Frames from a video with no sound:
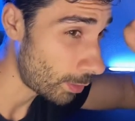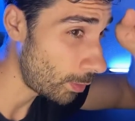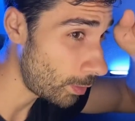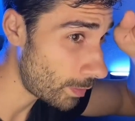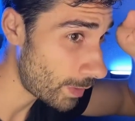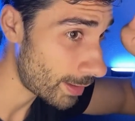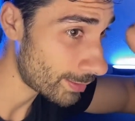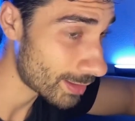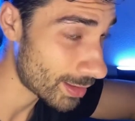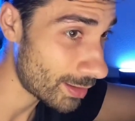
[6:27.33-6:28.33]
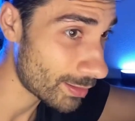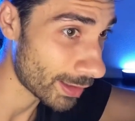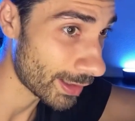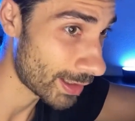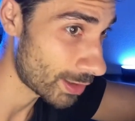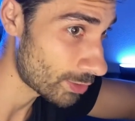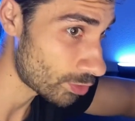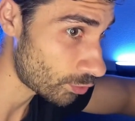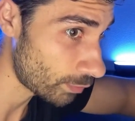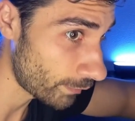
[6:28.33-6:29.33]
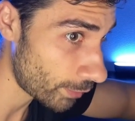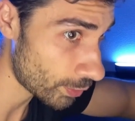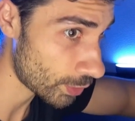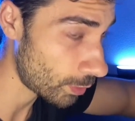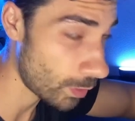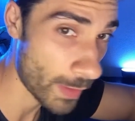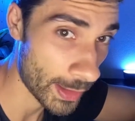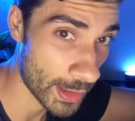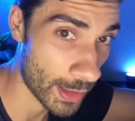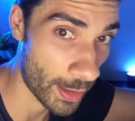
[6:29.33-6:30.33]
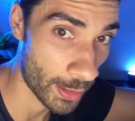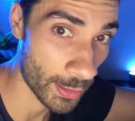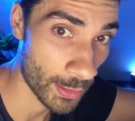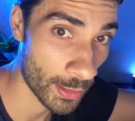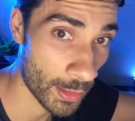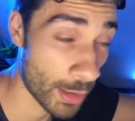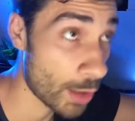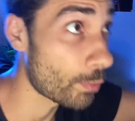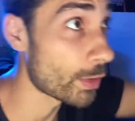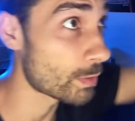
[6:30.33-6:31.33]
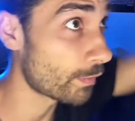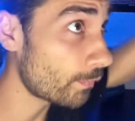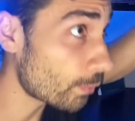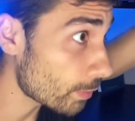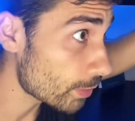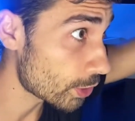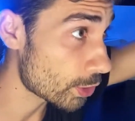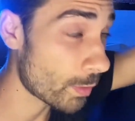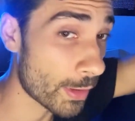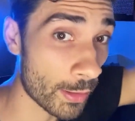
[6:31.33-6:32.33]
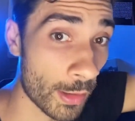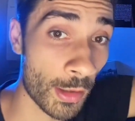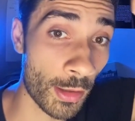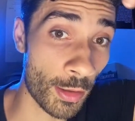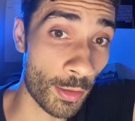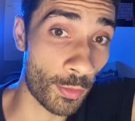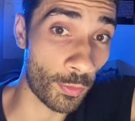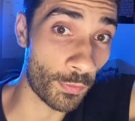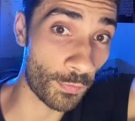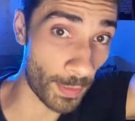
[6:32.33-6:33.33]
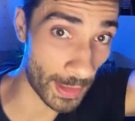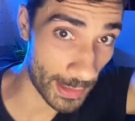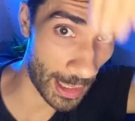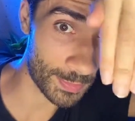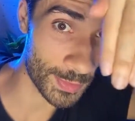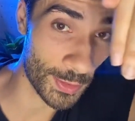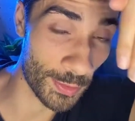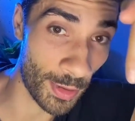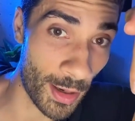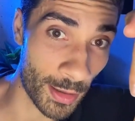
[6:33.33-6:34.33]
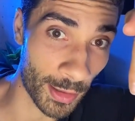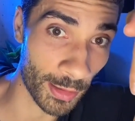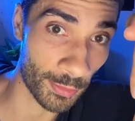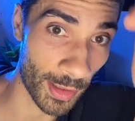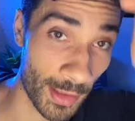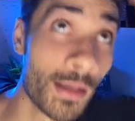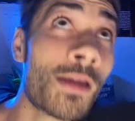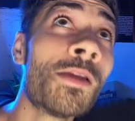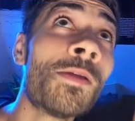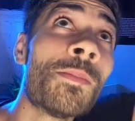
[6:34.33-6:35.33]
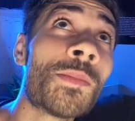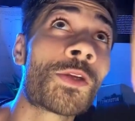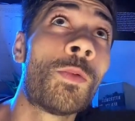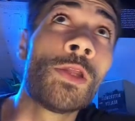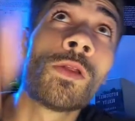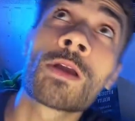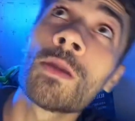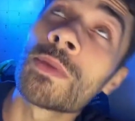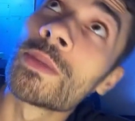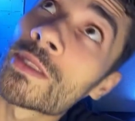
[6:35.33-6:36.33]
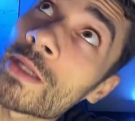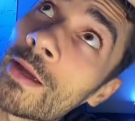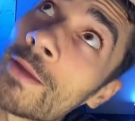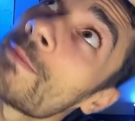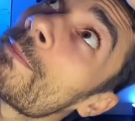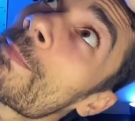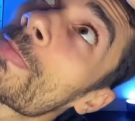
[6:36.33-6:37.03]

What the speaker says: all that sunlight has to traverse all that sky. Whereas before, it was just going from the top to your eye, right? So when you look up in the sky